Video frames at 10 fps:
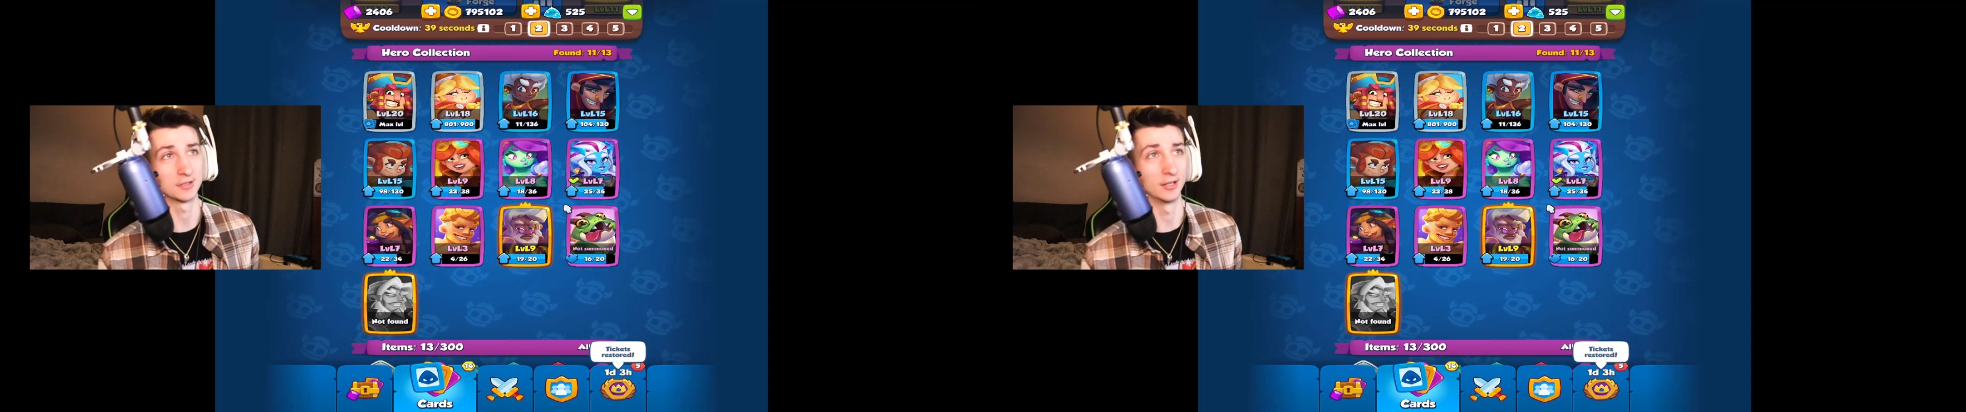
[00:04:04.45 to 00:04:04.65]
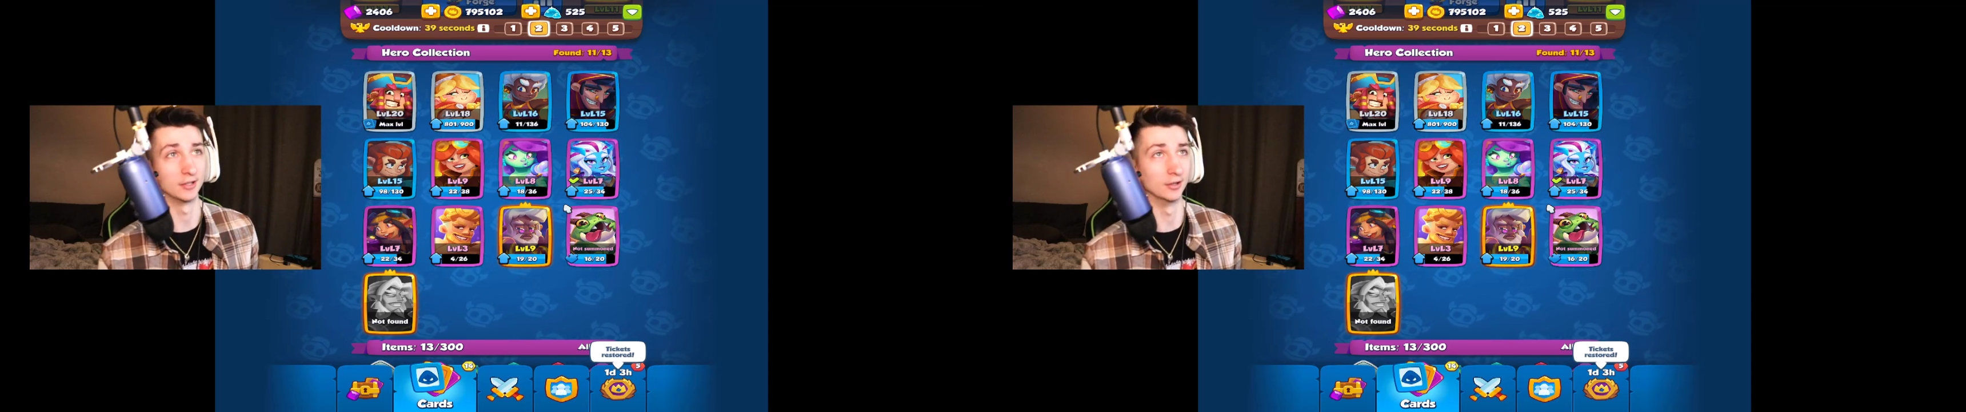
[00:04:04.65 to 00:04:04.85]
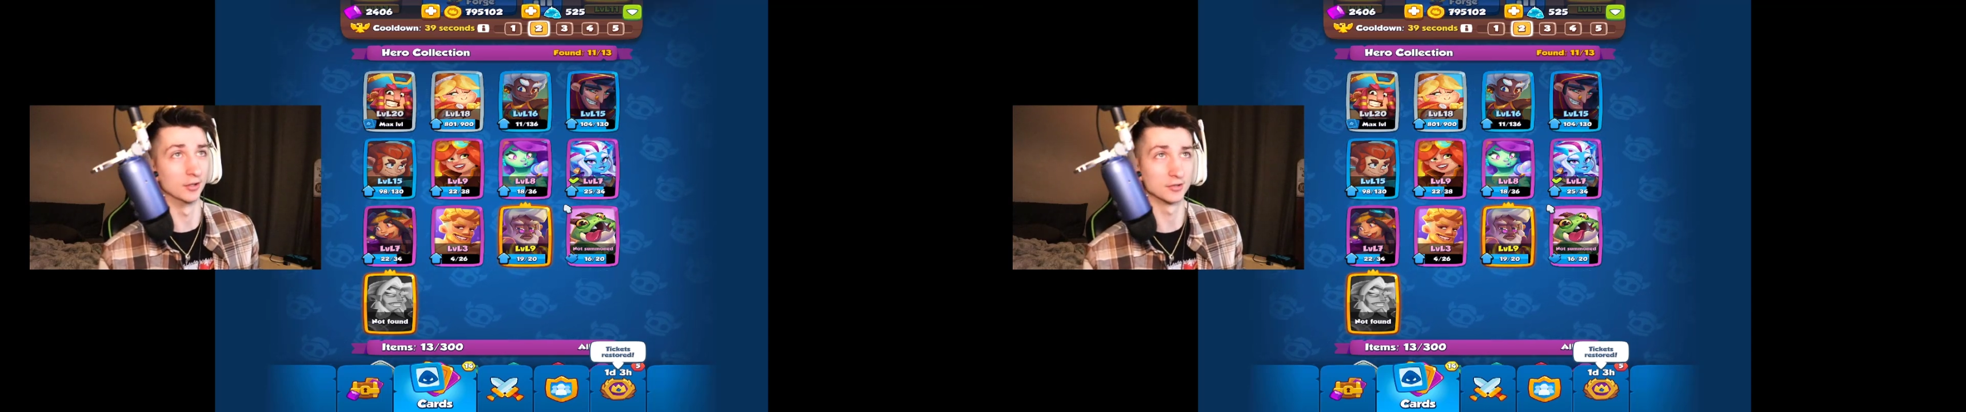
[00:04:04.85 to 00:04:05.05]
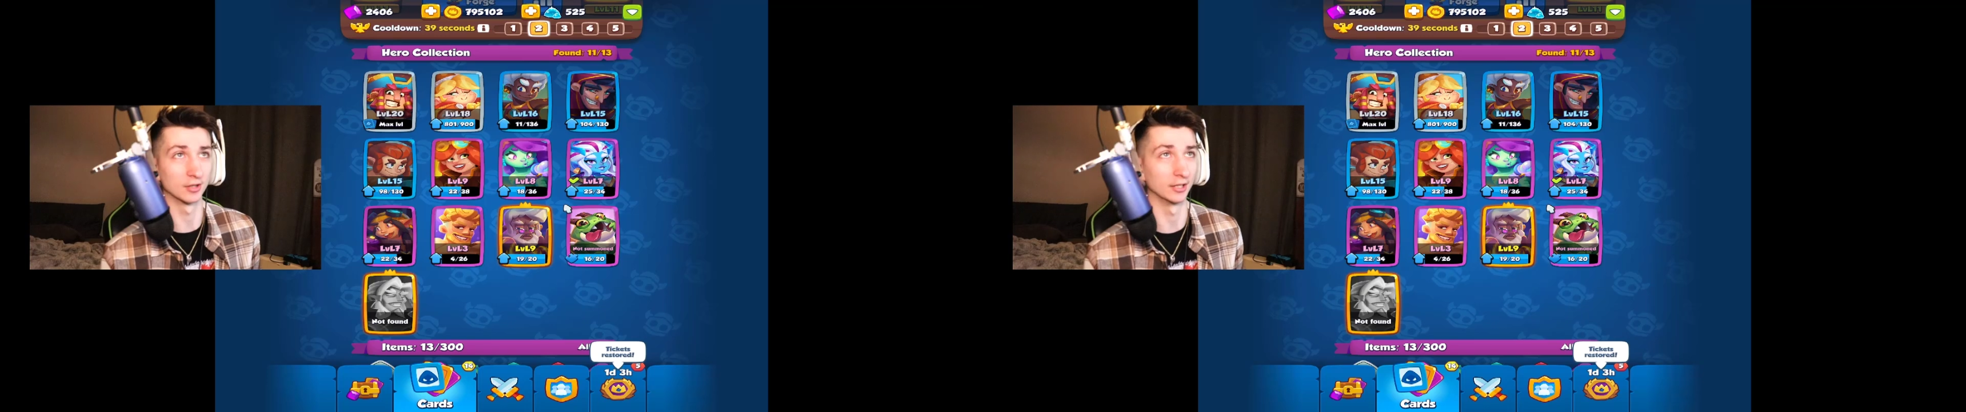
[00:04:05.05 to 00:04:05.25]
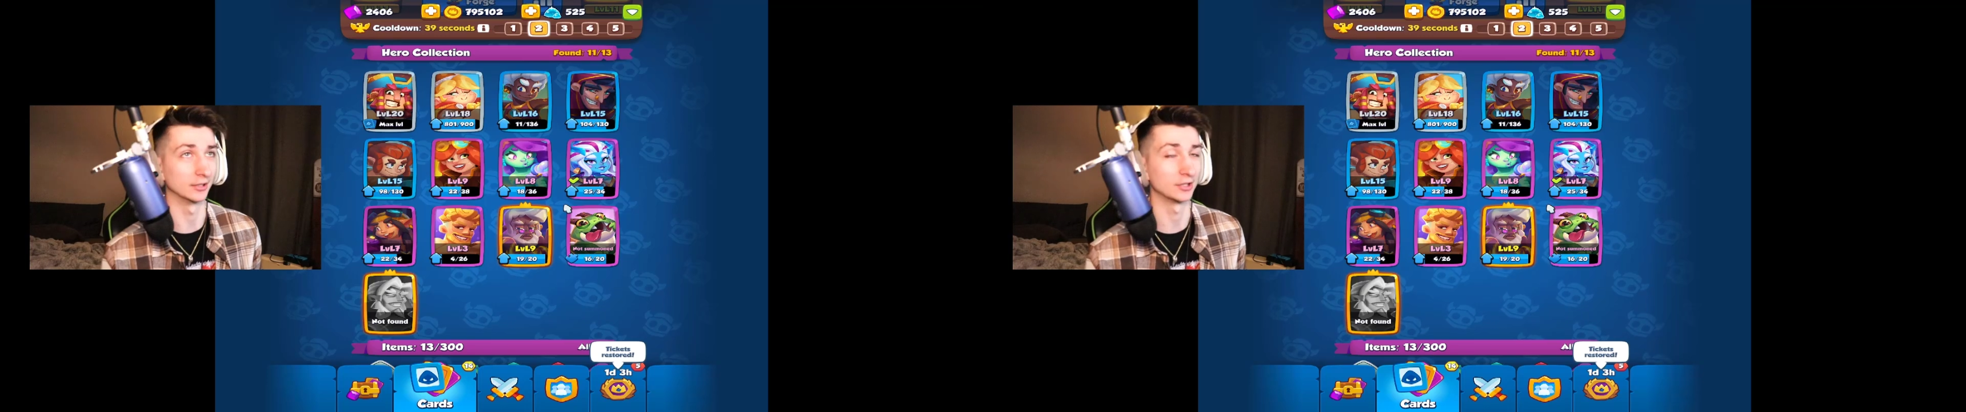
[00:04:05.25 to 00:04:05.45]
I think those are
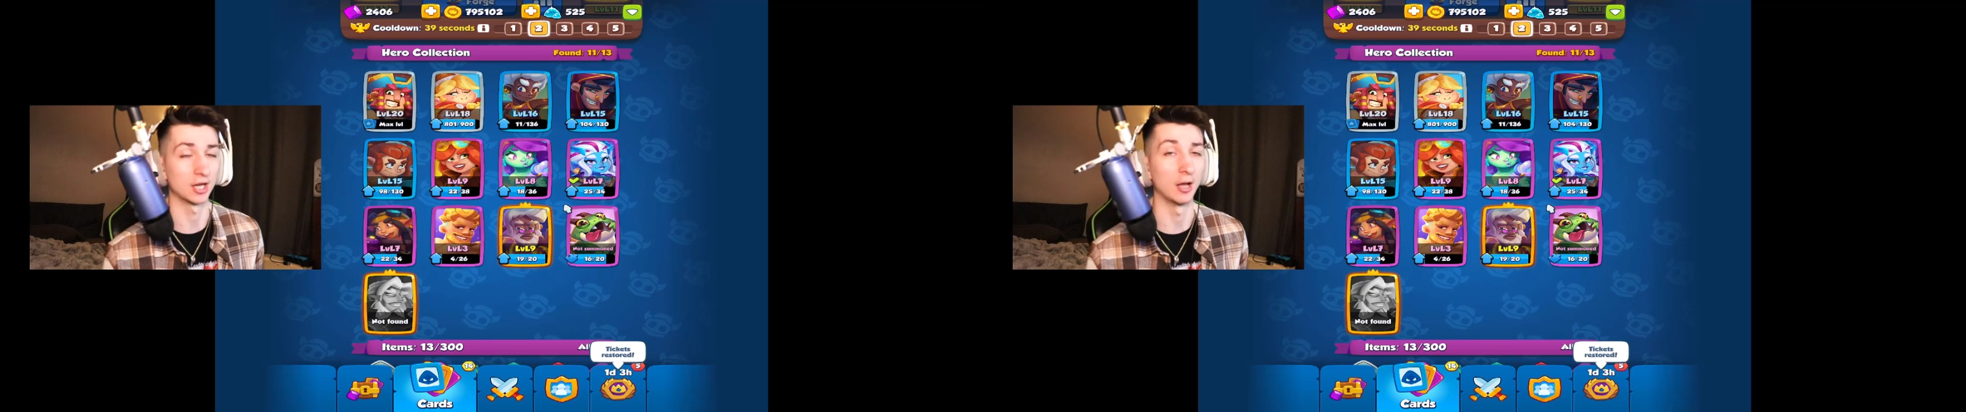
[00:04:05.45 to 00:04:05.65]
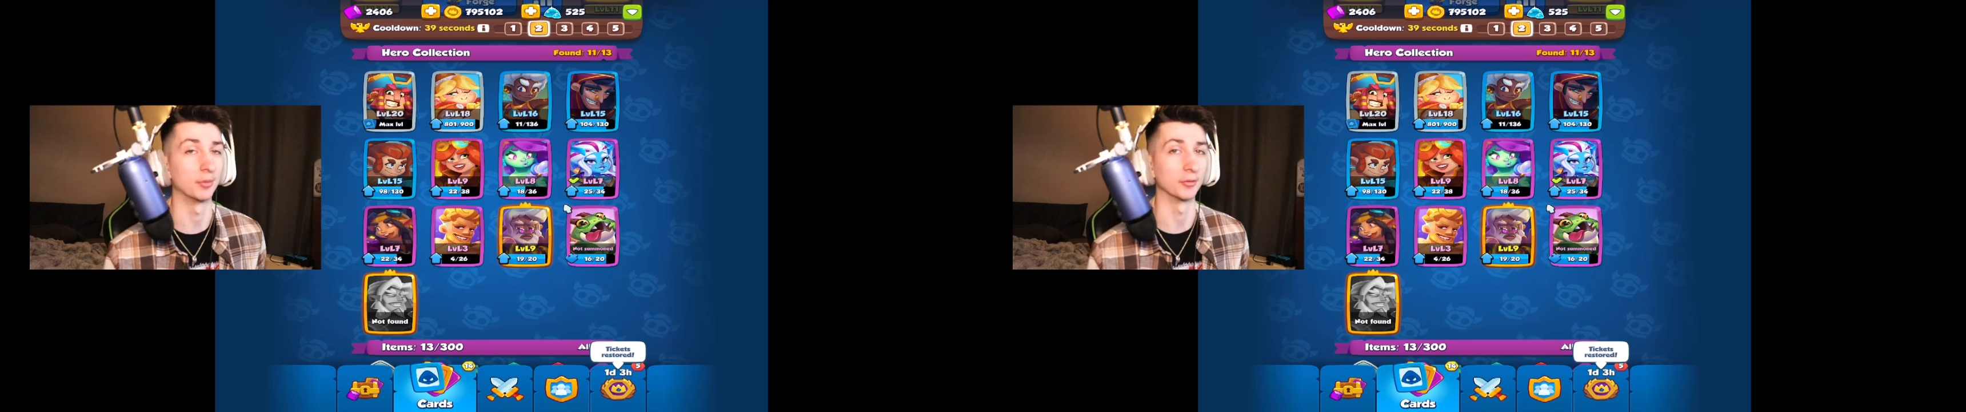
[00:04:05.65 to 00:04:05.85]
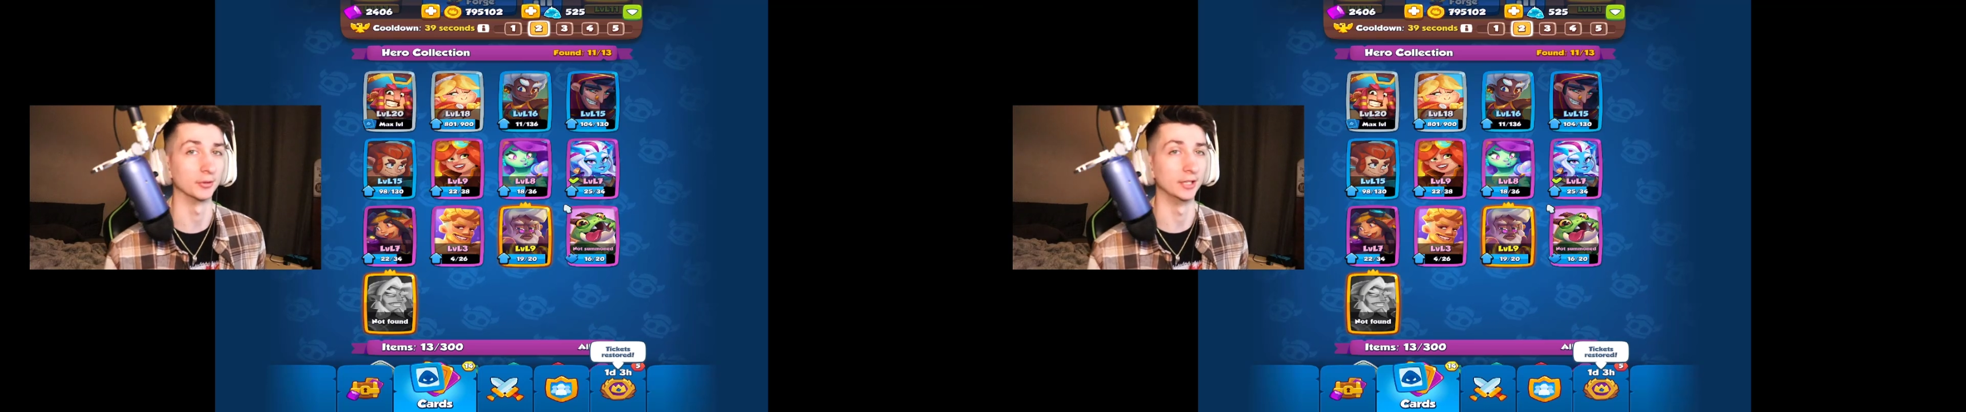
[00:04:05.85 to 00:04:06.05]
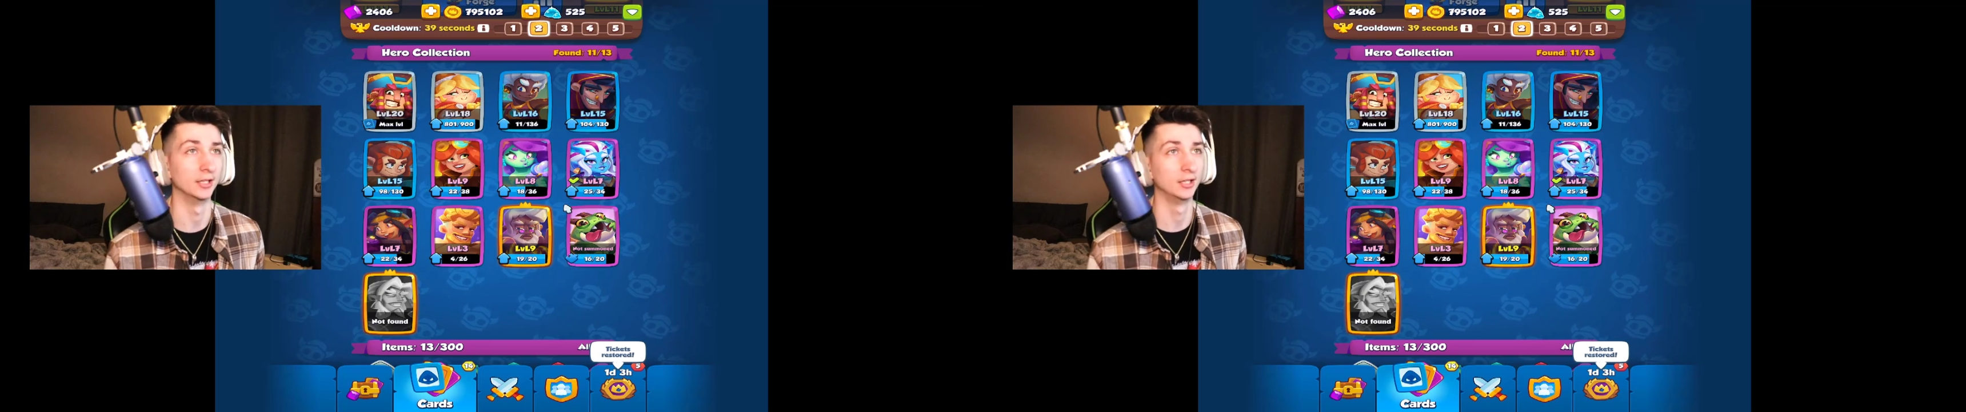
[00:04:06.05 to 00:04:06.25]
like the top 3.